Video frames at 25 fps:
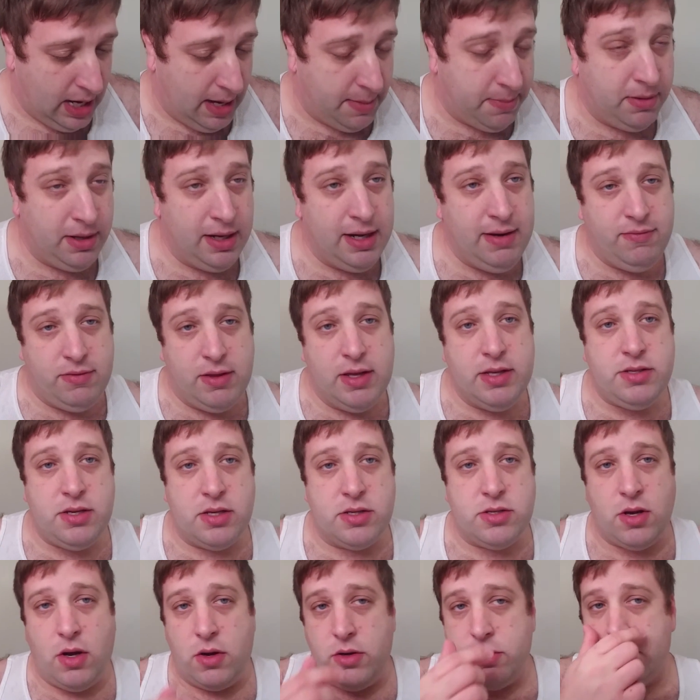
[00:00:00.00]
believe this
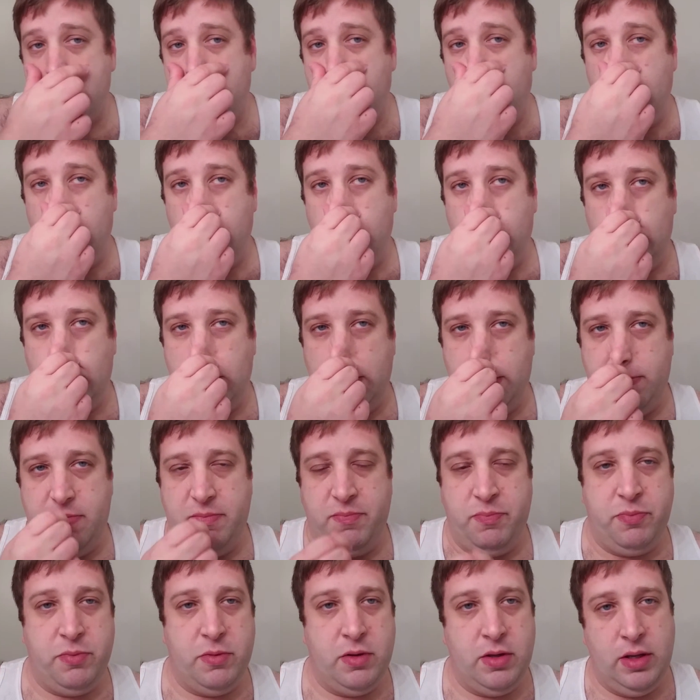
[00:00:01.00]
is
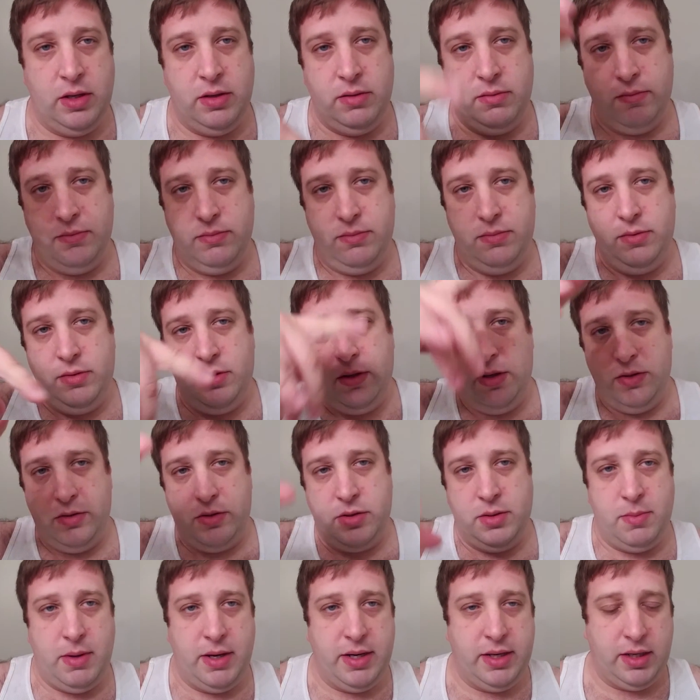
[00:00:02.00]
also, and
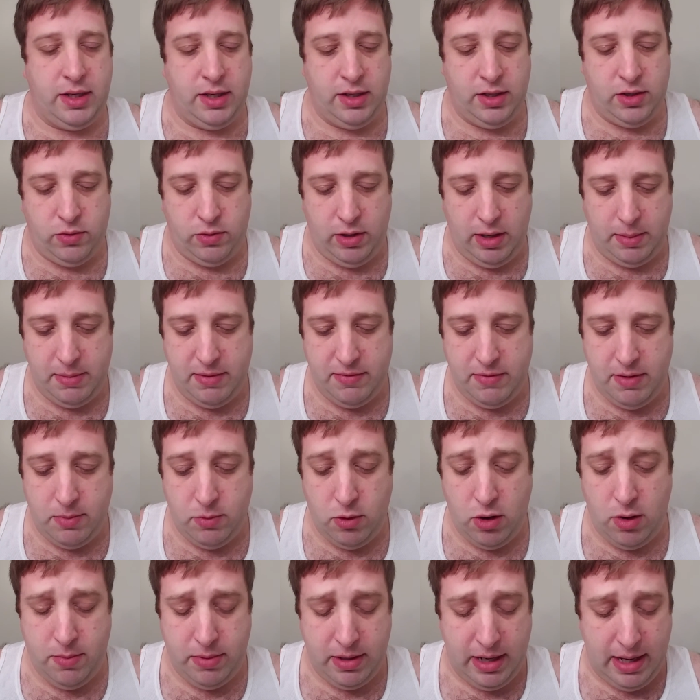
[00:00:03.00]
somebody can correct me if I'm
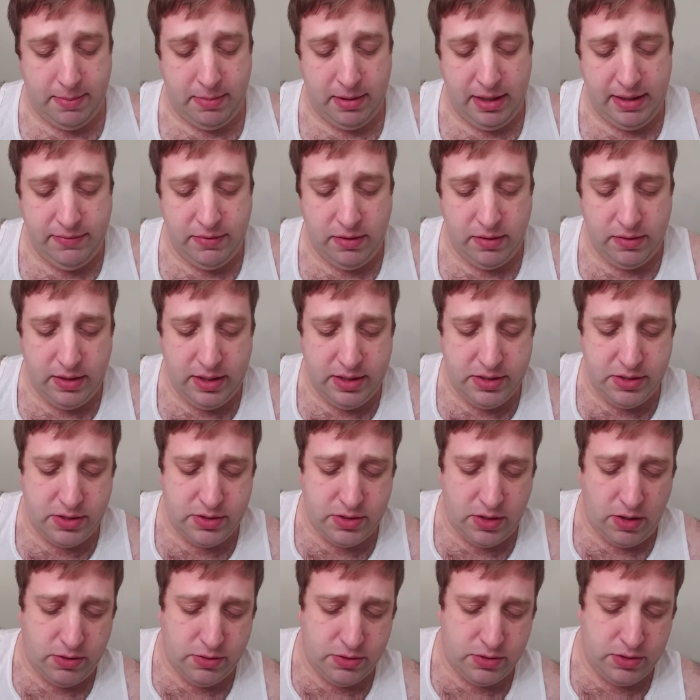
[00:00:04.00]
wrong, but I believe that this
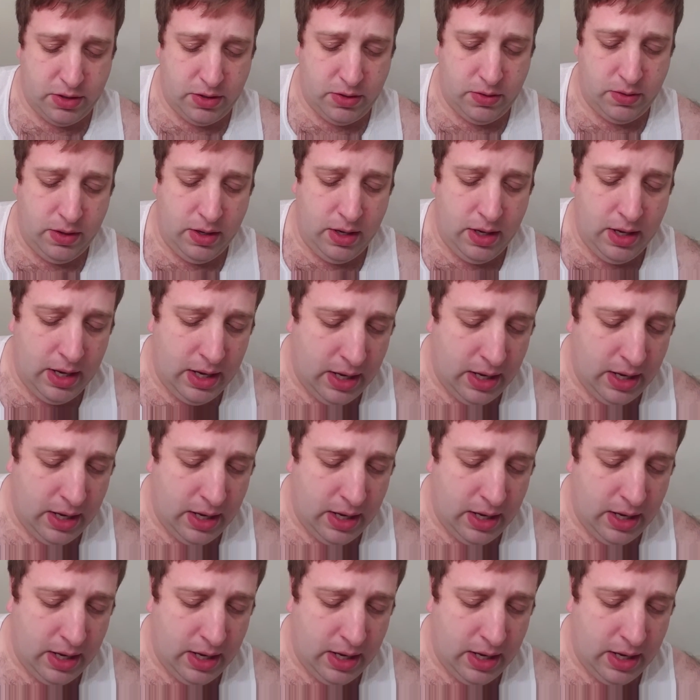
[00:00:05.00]
is also